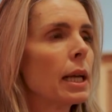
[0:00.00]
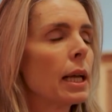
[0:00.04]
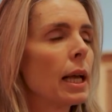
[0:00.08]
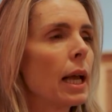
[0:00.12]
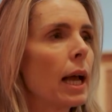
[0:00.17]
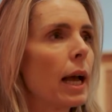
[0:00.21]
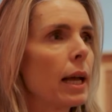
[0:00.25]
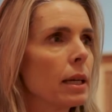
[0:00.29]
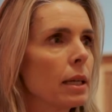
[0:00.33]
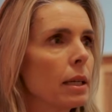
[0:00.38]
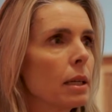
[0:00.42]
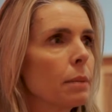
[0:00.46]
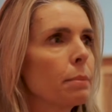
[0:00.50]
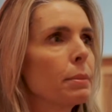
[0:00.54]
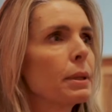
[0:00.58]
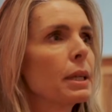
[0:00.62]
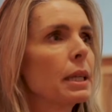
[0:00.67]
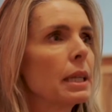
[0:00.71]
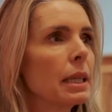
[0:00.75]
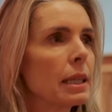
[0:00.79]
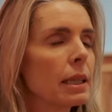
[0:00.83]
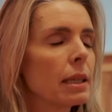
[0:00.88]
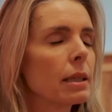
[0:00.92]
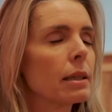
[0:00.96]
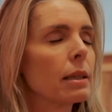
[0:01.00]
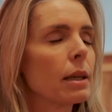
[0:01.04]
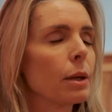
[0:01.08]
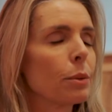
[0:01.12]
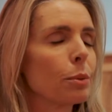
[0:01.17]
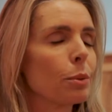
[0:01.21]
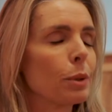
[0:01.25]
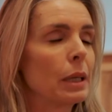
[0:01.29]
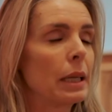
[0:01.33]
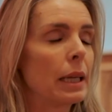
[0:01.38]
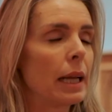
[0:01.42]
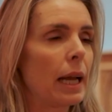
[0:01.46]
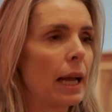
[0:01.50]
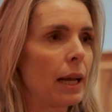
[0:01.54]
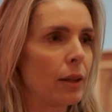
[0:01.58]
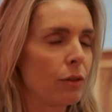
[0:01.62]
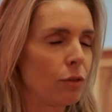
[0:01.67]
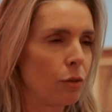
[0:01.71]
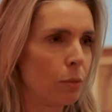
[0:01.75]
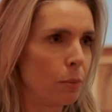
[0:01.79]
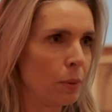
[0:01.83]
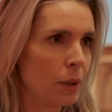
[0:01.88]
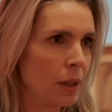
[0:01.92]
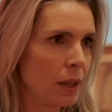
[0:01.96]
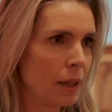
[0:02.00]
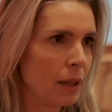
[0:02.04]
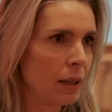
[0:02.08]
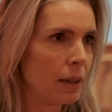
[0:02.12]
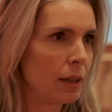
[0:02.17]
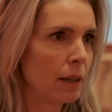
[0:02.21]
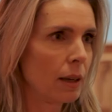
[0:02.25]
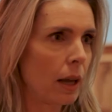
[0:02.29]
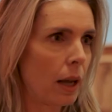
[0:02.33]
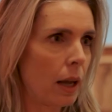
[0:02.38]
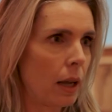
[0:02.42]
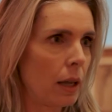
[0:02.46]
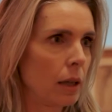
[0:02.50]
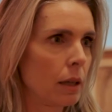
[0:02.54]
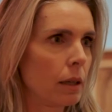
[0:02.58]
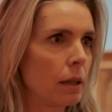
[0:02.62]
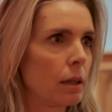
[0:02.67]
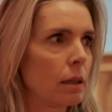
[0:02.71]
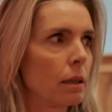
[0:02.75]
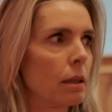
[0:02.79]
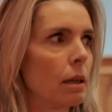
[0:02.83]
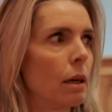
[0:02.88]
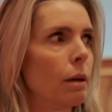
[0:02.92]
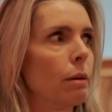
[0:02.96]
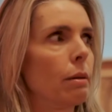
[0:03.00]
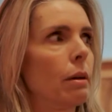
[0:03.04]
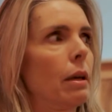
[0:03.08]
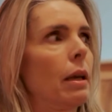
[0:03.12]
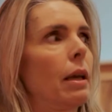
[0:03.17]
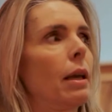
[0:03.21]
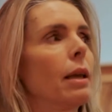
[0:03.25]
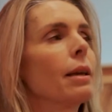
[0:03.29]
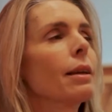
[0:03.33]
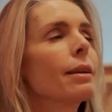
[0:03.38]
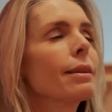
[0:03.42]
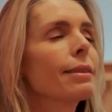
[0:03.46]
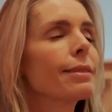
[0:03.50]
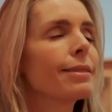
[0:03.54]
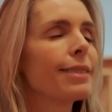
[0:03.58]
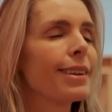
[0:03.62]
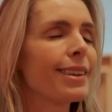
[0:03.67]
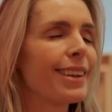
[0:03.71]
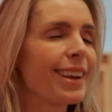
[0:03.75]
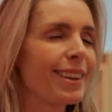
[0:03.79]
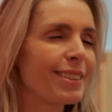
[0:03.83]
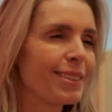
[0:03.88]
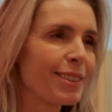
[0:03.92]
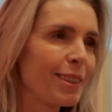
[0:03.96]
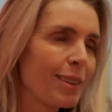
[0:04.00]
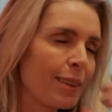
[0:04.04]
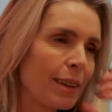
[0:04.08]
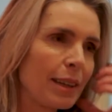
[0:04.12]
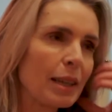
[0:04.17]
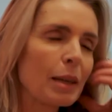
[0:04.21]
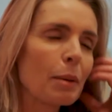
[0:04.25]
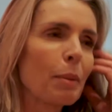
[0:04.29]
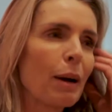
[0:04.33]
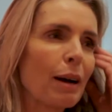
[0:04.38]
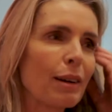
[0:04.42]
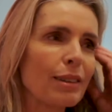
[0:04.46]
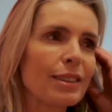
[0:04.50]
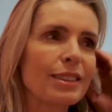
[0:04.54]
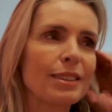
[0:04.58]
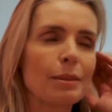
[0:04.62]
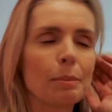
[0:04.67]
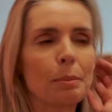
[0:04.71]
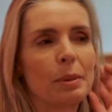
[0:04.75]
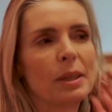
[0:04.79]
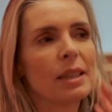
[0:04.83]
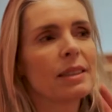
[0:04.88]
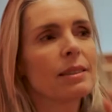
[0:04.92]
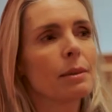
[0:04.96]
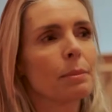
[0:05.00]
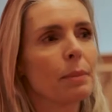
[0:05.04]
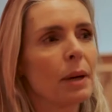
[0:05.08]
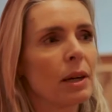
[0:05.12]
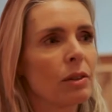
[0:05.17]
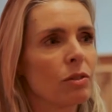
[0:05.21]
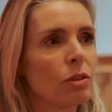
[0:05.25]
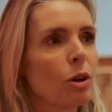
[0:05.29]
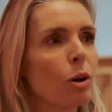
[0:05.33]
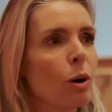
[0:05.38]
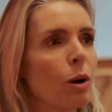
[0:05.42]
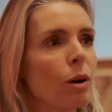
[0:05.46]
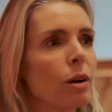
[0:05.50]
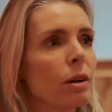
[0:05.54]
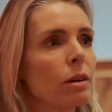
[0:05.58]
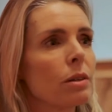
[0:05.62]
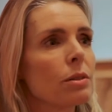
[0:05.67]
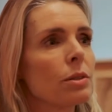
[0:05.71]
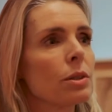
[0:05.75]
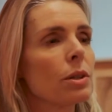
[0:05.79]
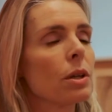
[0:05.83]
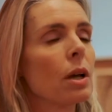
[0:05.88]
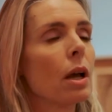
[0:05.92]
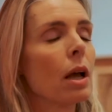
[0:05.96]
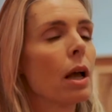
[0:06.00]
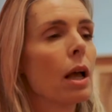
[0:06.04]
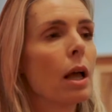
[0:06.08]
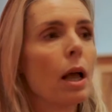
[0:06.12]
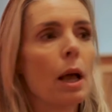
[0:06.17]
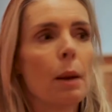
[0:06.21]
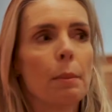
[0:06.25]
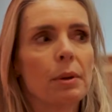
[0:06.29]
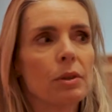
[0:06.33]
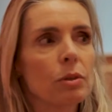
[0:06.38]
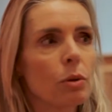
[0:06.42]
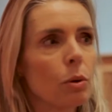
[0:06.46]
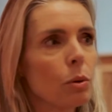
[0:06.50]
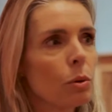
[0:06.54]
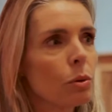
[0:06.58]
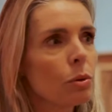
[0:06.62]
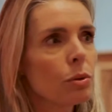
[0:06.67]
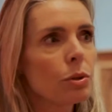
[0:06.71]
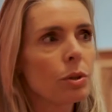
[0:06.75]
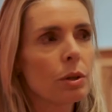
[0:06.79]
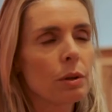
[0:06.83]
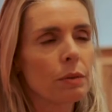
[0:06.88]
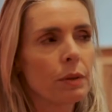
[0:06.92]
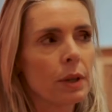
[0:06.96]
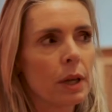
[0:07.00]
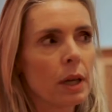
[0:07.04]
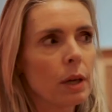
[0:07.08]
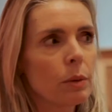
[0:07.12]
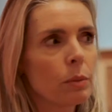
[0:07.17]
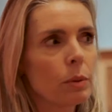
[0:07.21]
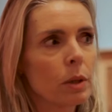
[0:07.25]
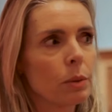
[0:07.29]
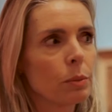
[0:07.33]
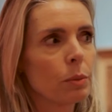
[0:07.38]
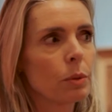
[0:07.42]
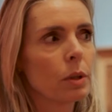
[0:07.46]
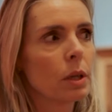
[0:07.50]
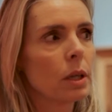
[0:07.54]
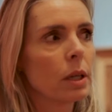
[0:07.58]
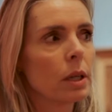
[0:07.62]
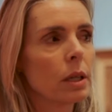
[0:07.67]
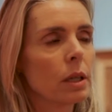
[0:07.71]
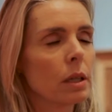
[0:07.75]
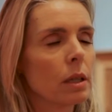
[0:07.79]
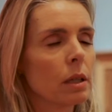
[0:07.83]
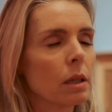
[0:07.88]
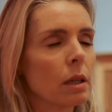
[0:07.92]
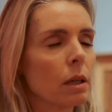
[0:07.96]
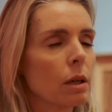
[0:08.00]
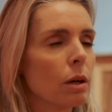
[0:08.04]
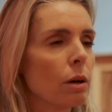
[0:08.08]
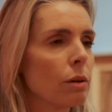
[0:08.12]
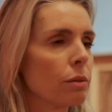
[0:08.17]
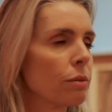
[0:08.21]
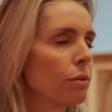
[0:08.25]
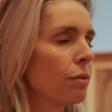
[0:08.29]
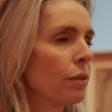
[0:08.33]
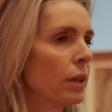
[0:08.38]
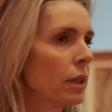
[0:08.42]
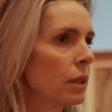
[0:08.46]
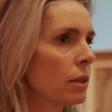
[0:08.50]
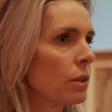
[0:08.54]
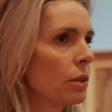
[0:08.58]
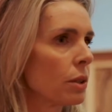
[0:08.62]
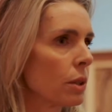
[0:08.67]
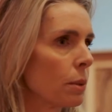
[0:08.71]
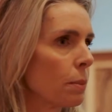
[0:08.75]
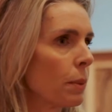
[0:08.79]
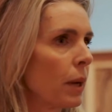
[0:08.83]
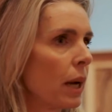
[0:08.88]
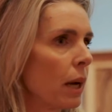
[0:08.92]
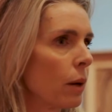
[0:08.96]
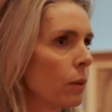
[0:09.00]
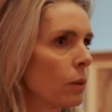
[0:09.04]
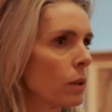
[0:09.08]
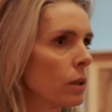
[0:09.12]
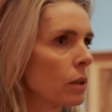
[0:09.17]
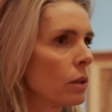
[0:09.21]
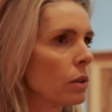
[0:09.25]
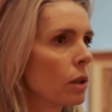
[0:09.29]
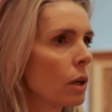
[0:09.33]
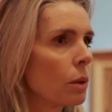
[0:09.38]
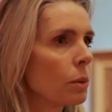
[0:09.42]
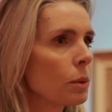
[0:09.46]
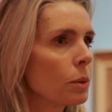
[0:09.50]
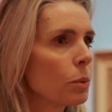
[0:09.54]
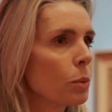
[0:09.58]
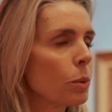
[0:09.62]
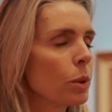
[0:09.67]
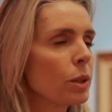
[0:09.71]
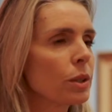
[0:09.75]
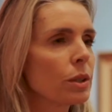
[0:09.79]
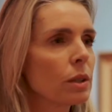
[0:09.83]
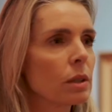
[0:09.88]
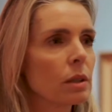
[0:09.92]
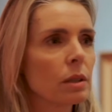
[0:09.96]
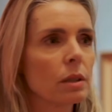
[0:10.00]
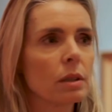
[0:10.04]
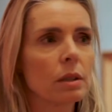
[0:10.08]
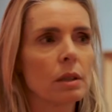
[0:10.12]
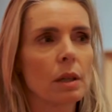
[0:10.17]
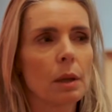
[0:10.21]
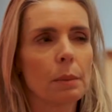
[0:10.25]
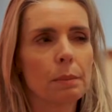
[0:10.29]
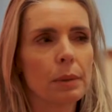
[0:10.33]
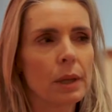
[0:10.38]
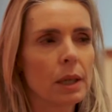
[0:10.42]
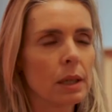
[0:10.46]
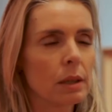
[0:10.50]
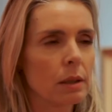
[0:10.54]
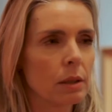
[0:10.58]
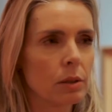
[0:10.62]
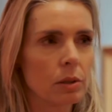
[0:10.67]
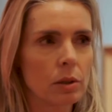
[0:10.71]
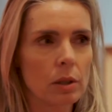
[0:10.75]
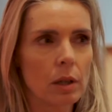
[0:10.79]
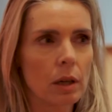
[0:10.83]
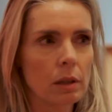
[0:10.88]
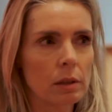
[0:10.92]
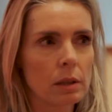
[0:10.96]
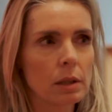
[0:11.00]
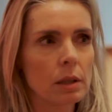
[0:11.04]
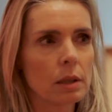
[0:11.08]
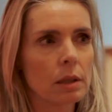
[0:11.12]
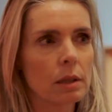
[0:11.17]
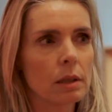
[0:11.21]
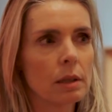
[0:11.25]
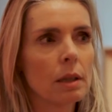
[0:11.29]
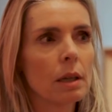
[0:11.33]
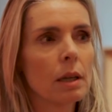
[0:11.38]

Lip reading: And in the beginning, they really had to be like, okay, they had to think about it a bit, about the colors, but also they were really convinced about it. So it wasn't a big discussion.